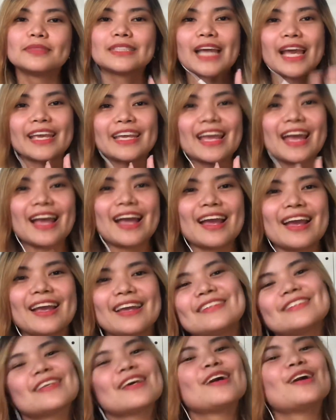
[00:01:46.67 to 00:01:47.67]
Hi
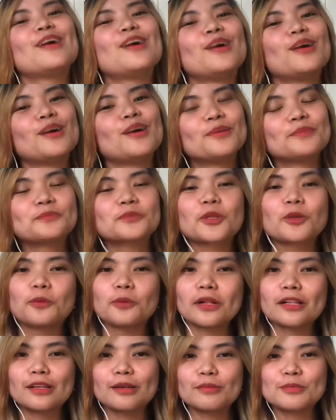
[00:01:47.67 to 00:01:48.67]
guys,
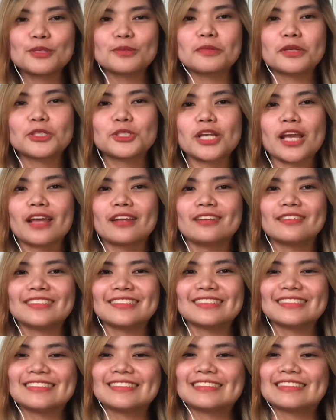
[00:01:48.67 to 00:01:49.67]
welcome to my
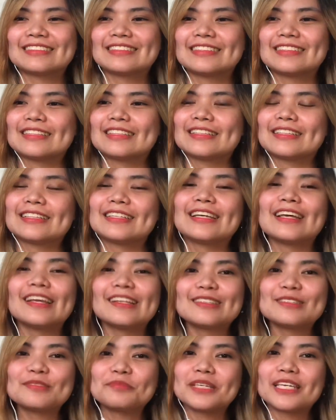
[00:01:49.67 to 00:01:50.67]
channel.
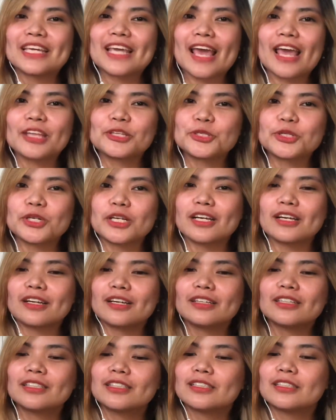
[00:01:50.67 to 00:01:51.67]
It's me,
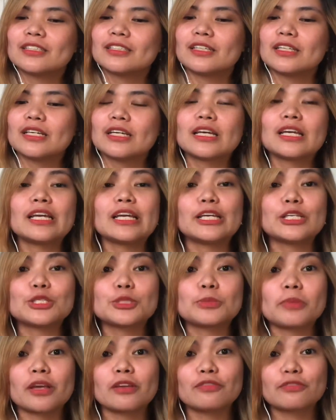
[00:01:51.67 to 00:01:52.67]
Andrea.
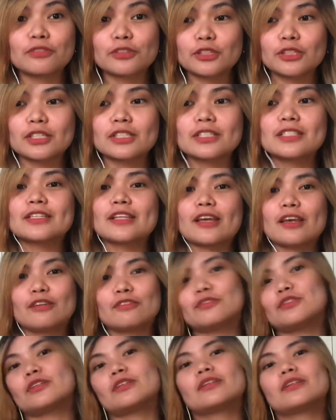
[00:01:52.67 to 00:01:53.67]
It's my first
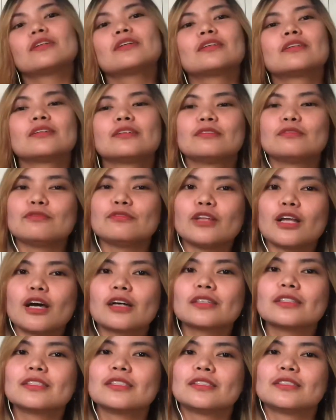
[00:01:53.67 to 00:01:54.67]
ever vlog,